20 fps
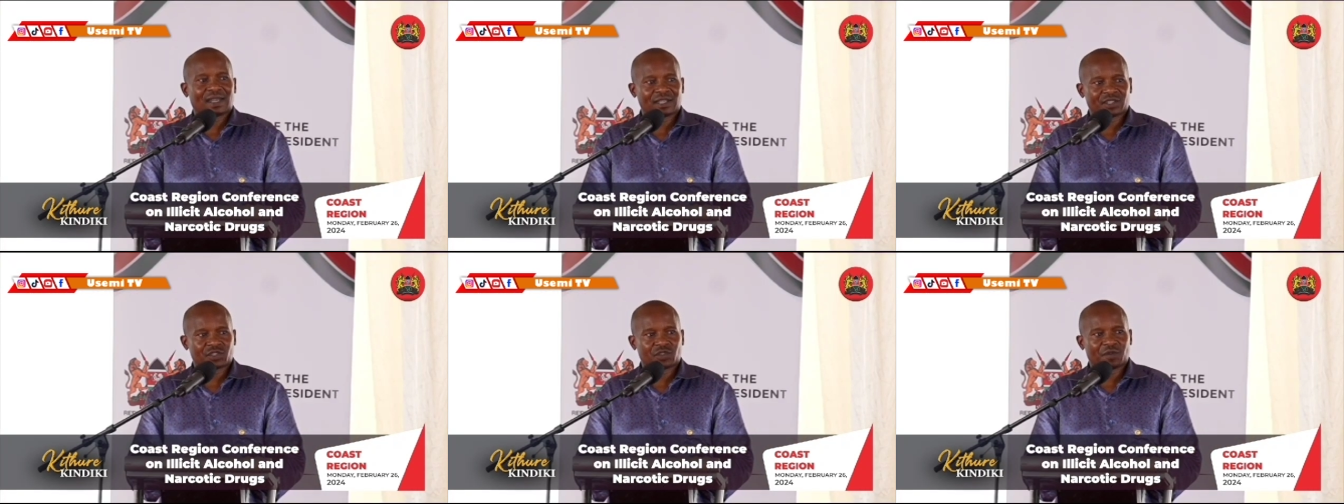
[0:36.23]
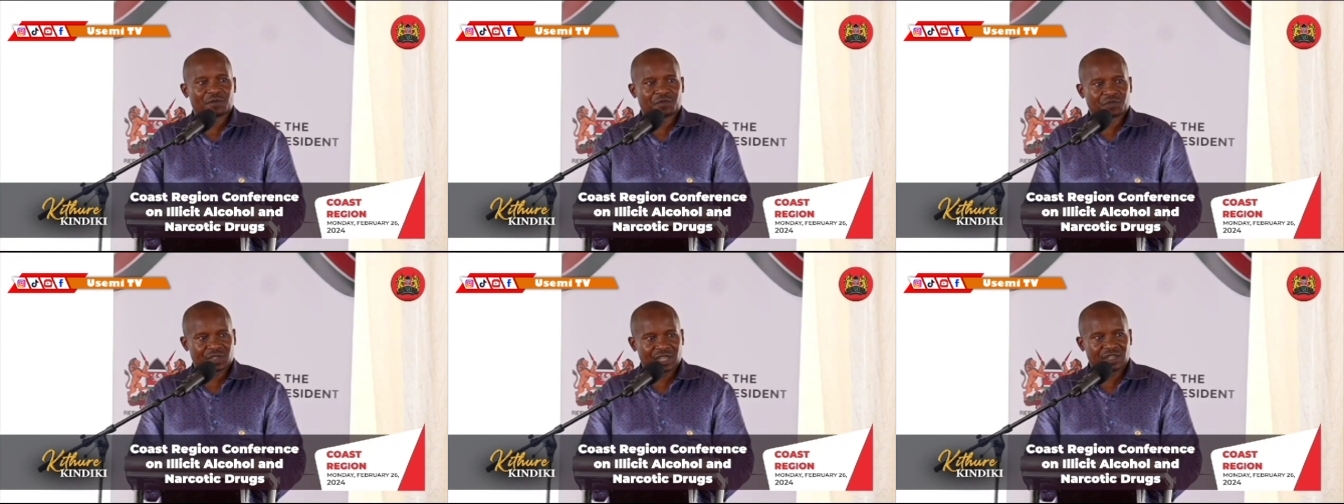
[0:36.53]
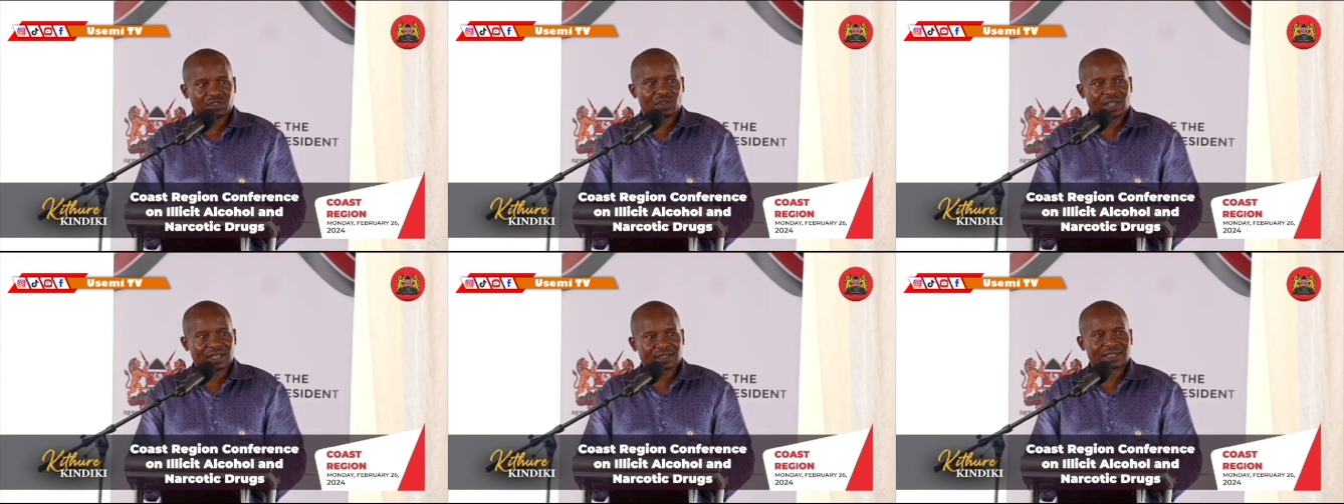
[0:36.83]
as you've said,
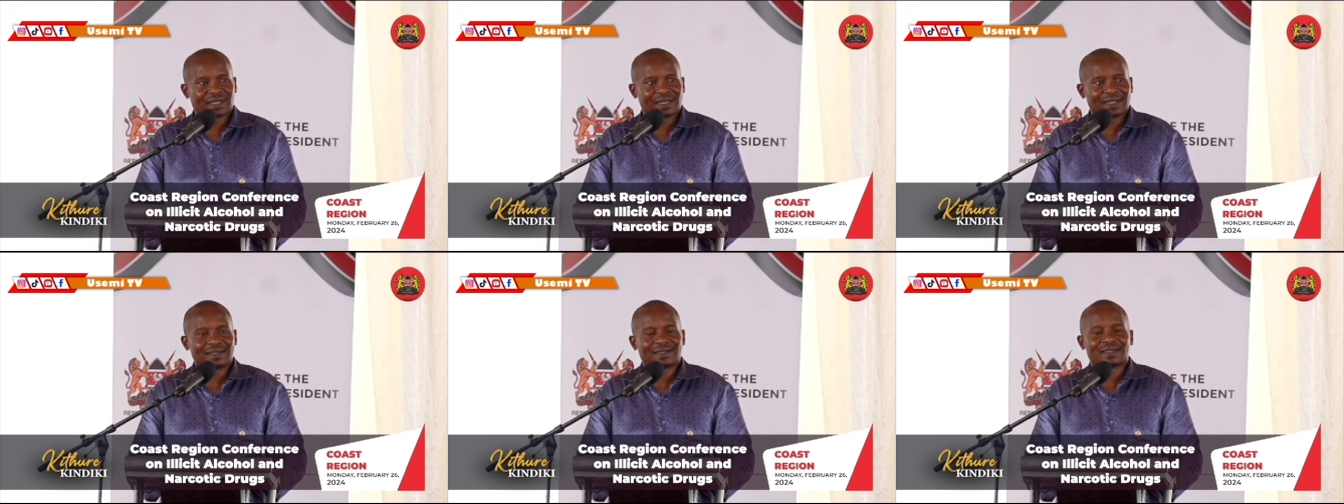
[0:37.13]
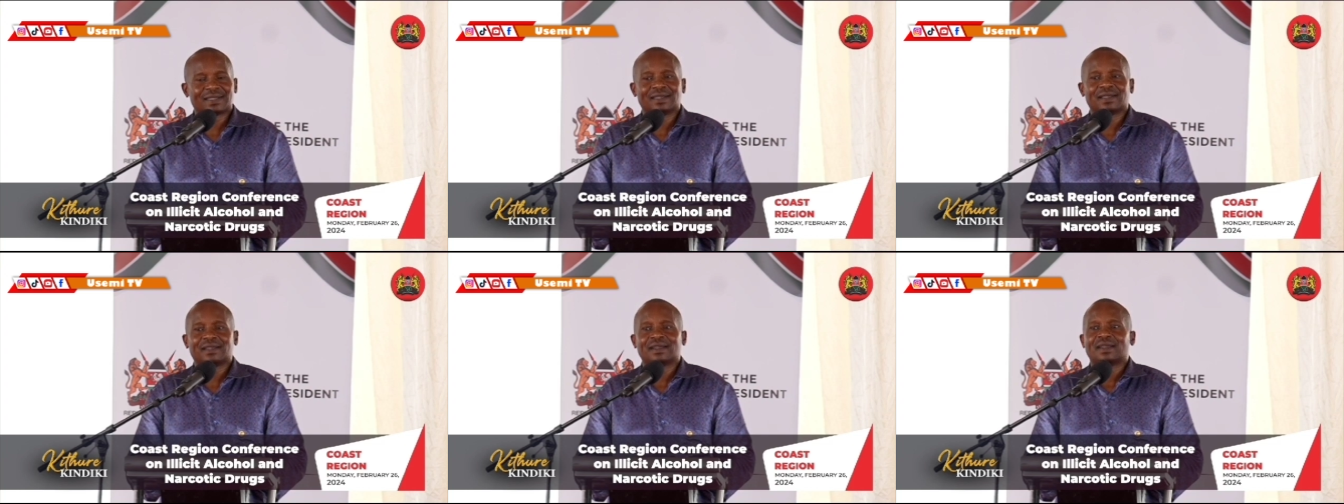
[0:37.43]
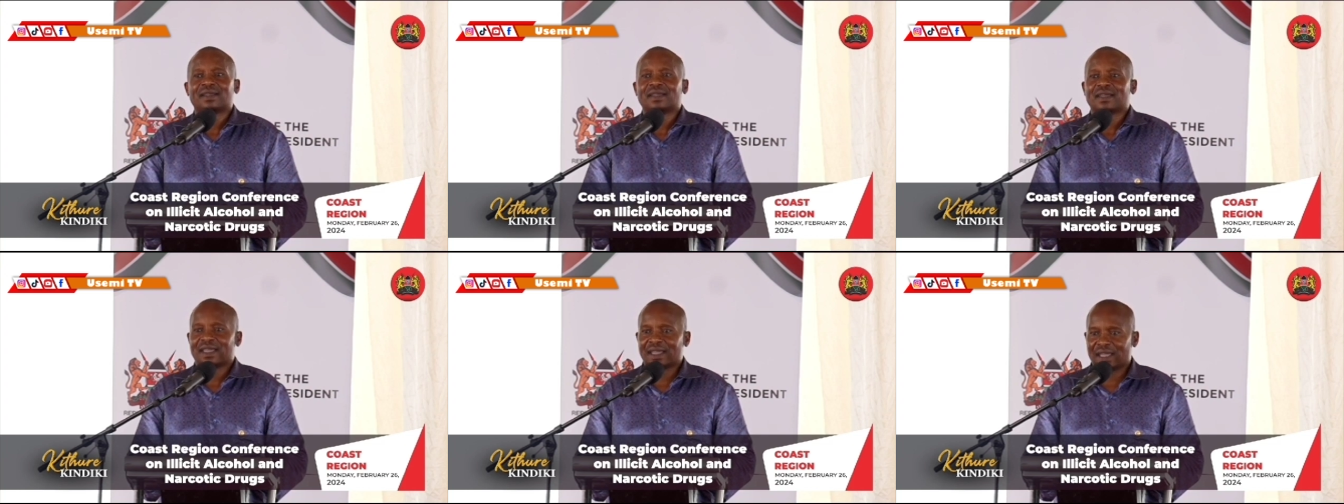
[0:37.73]
Your Excellency,
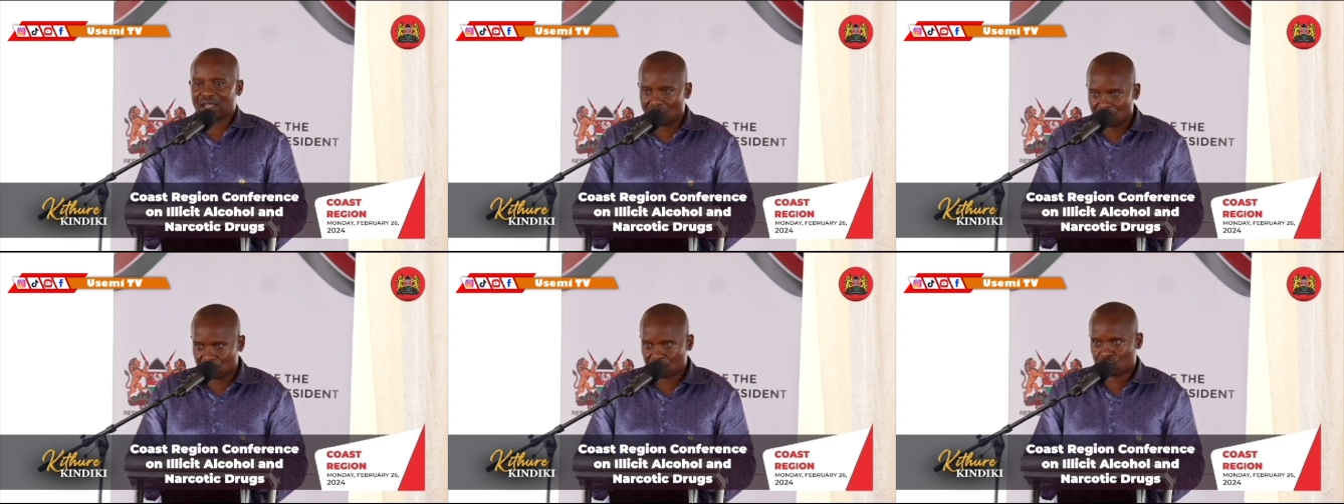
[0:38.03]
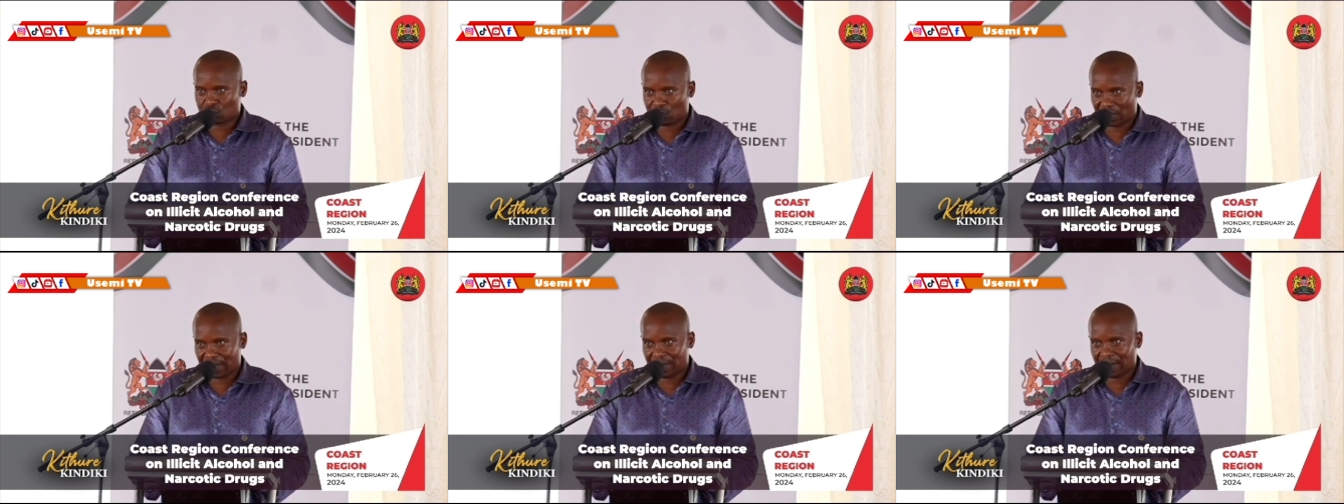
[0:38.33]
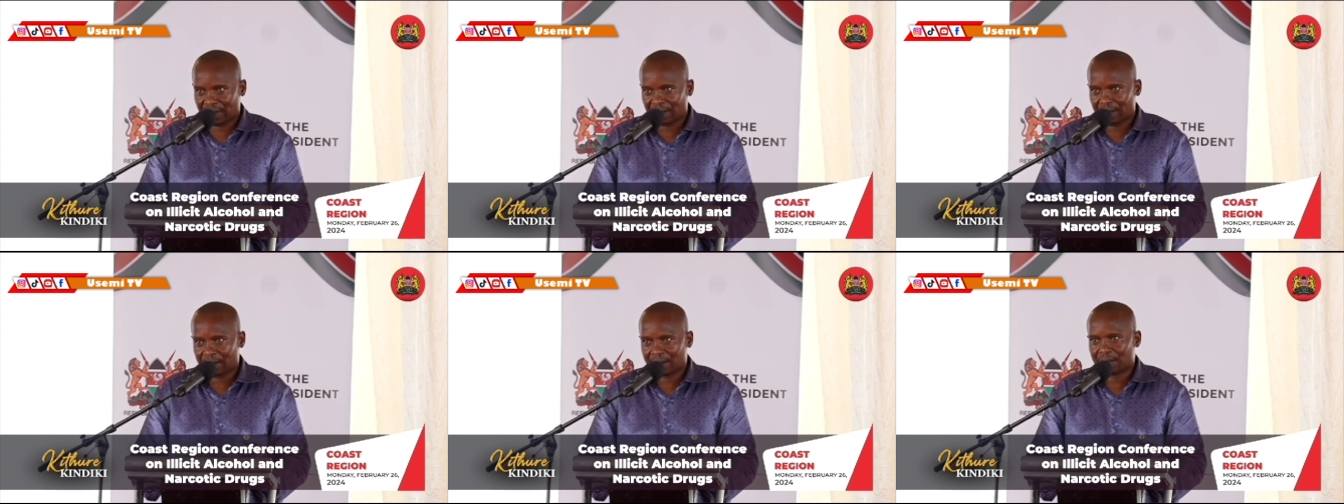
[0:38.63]

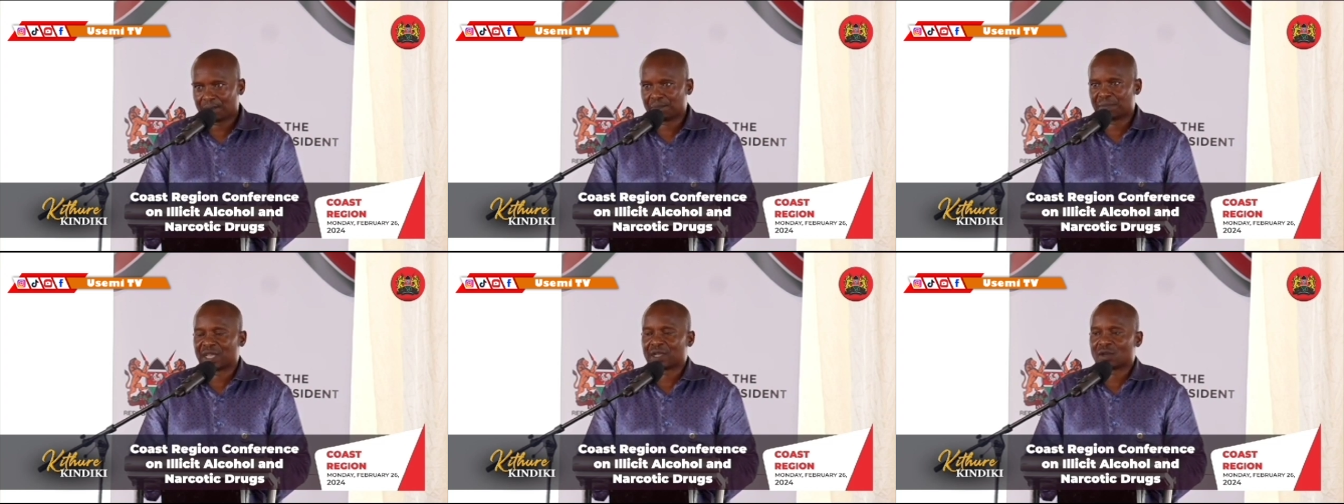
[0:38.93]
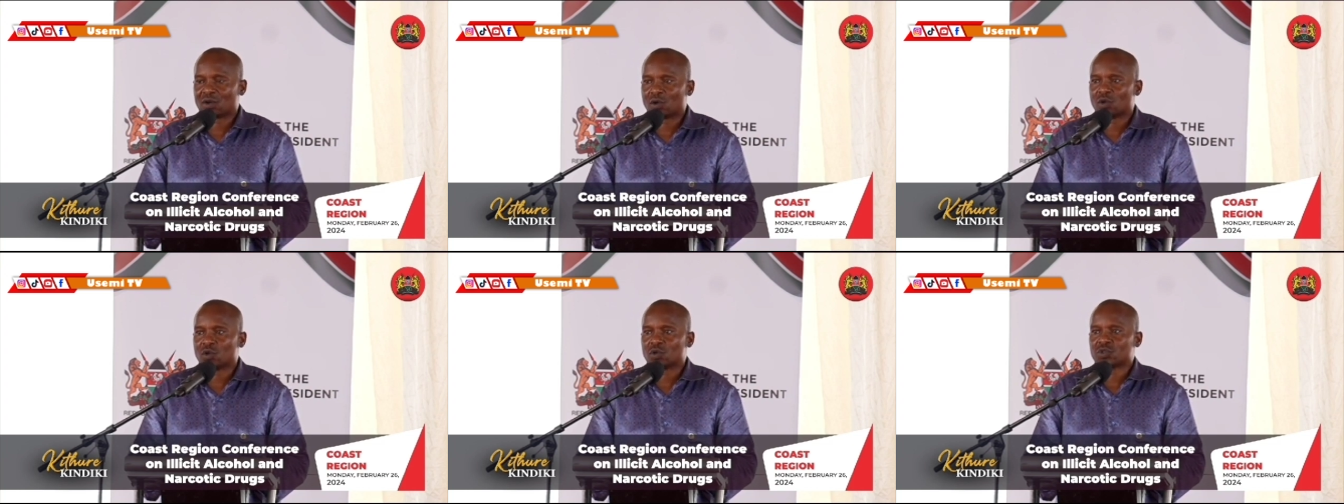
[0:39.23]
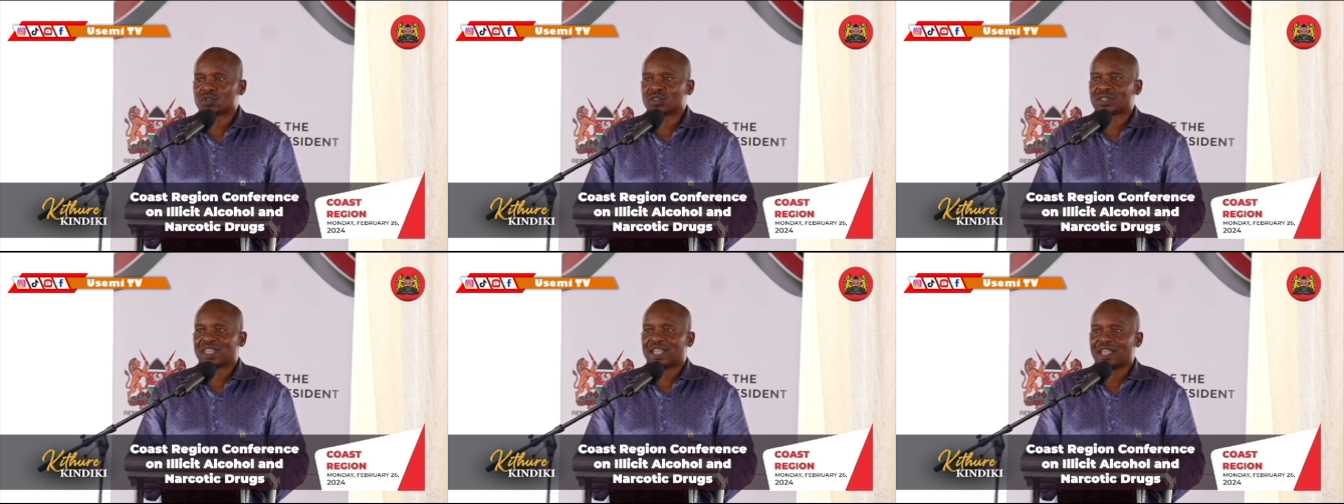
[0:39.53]
elsewhere
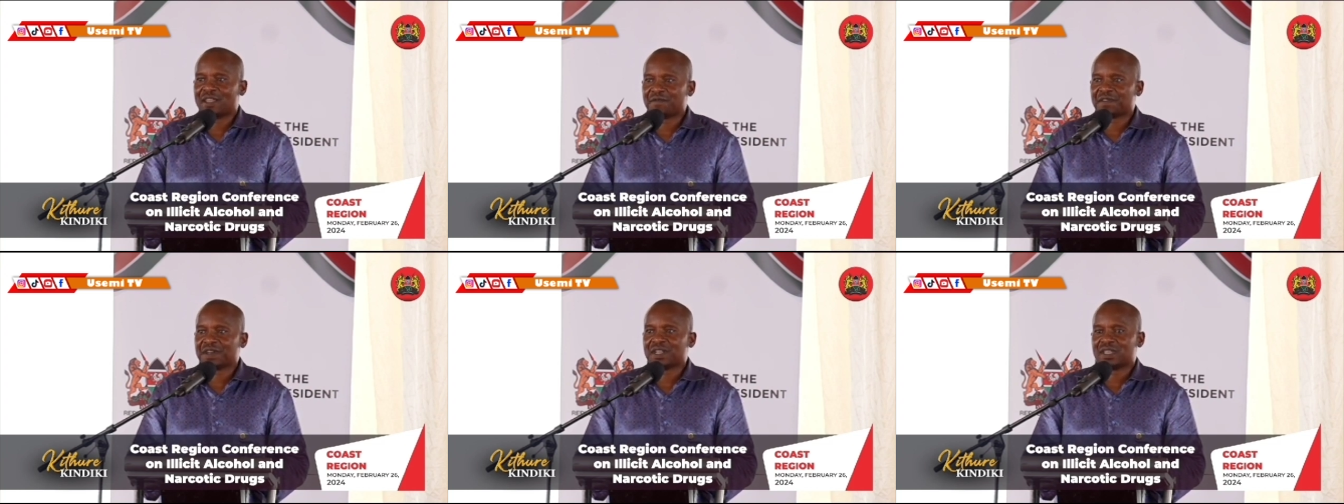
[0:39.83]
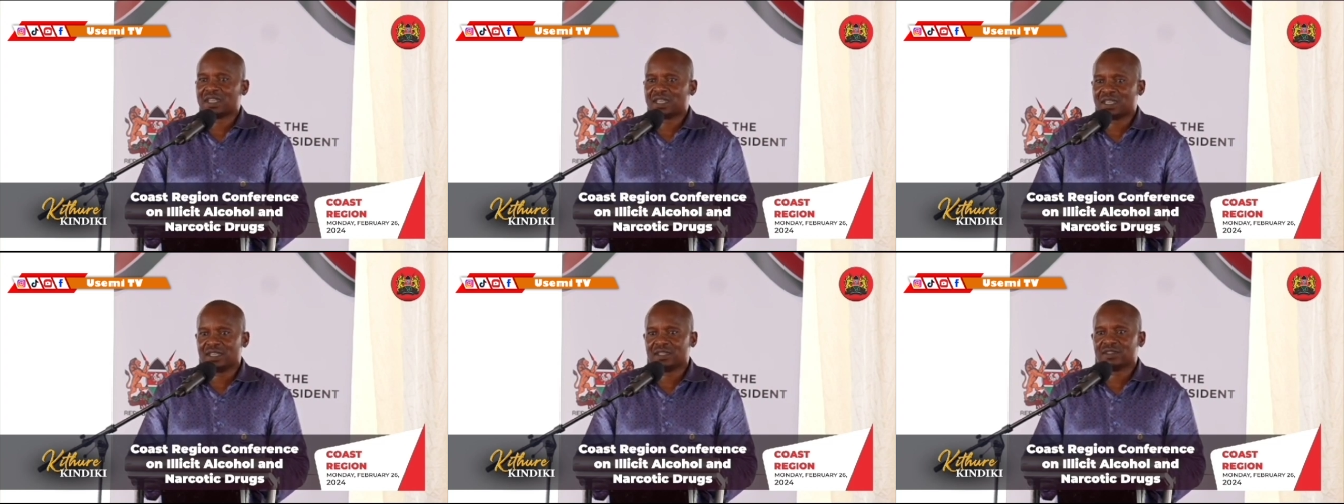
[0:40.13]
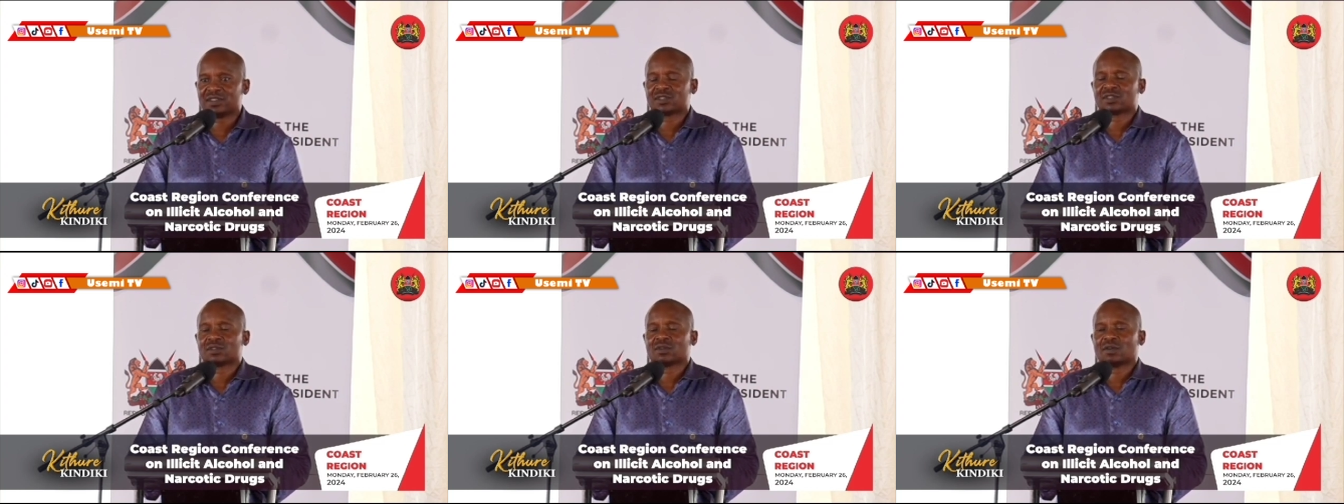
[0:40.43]
because every
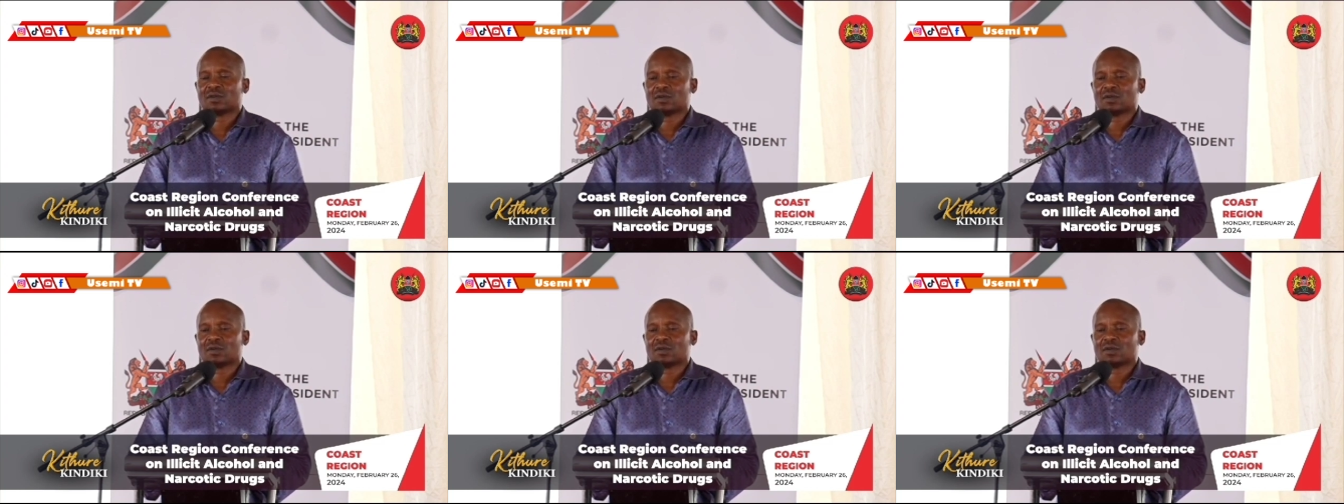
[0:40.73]
inch